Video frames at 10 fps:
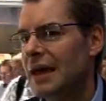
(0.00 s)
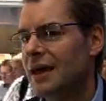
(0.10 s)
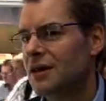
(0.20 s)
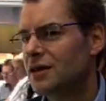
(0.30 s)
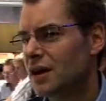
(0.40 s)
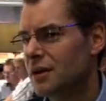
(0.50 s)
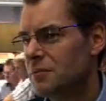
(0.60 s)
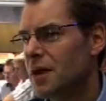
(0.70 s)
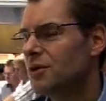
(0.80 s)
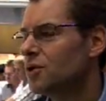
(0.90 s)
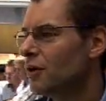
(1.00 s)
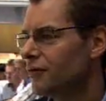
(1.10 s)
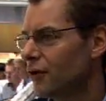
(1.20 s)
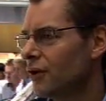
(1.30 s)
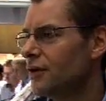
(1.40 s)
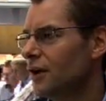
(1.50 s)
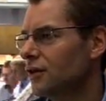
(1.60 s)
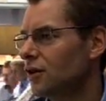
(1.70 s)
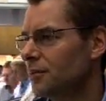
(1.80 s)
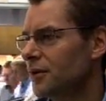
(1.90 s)
And maybe you have heard
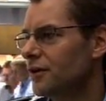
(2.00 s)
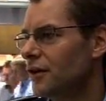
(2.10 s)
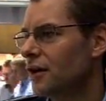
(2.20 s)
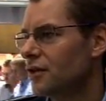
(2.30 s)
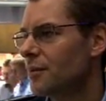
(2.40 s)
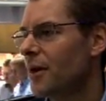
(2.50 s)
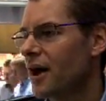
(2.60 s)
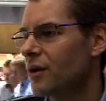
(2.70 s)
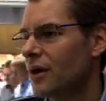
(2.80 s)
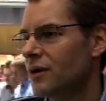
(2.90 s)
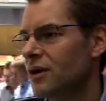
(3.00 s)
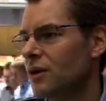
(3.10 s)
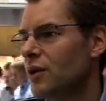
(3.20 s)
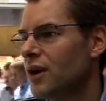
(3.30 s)
a little bit of the background here.